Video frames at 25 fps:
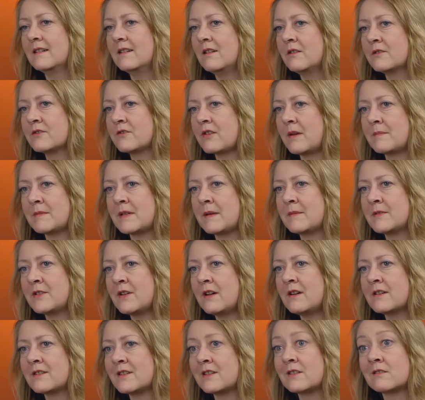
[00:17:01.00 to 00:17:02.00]
on trumped-up
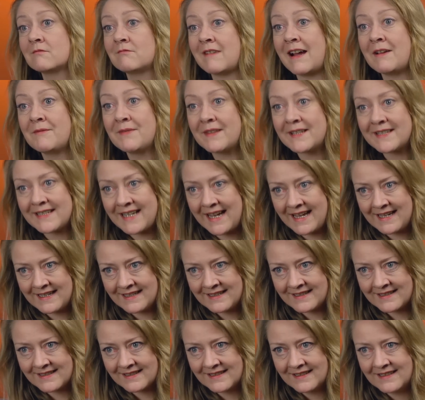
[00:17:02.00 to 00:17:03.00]
charges around this
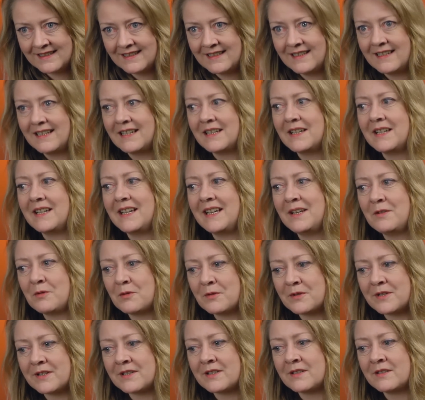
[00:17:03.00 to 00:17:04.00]
case in
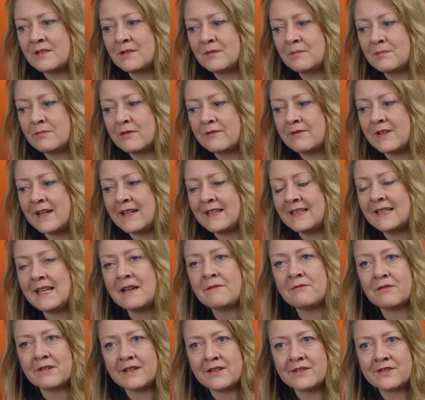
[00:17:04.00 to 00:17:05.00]
order to provide
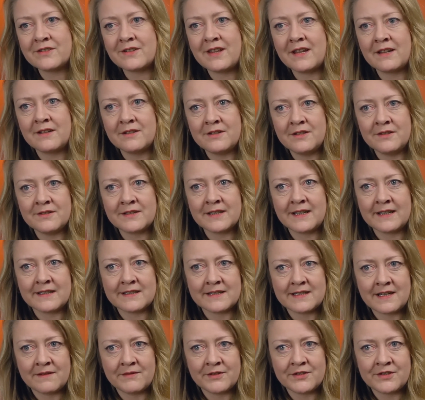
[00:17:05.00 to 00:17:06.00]
leverage they could use
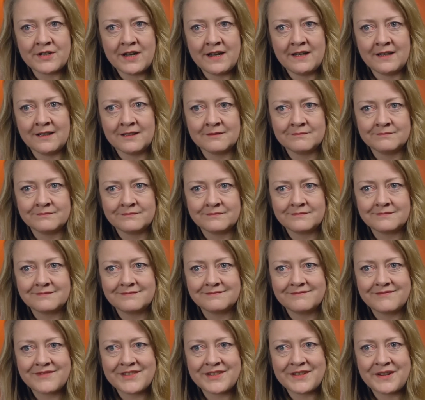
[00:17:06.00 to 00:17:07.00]
against David Shayler.
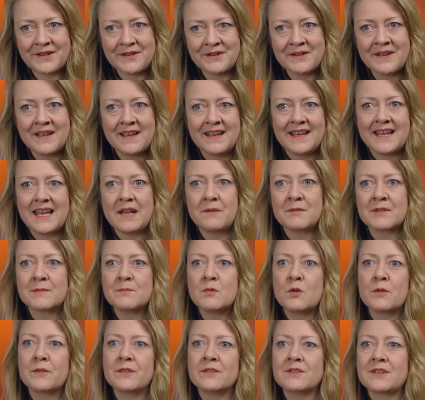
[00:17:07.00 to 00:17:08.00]
So it was
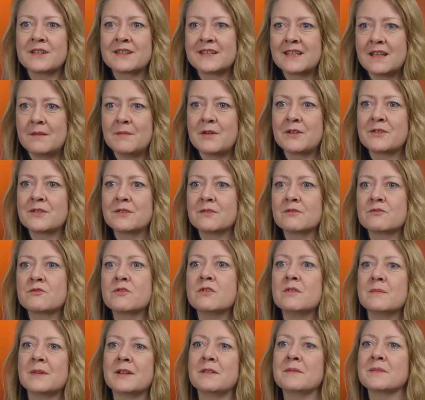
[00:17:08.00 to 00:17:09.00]
more than just the emotional
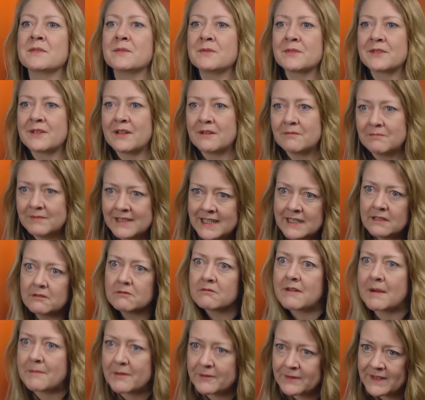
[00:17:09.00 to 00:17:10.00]
trauma, it was also legal
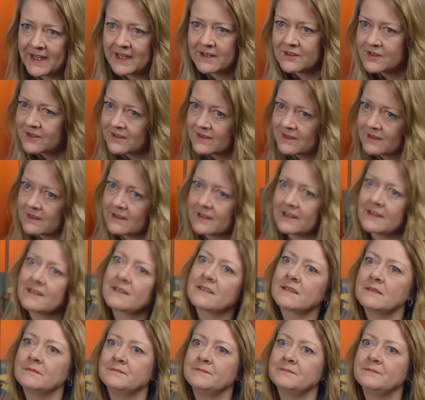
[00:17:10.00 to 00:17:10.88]
ramifications and things.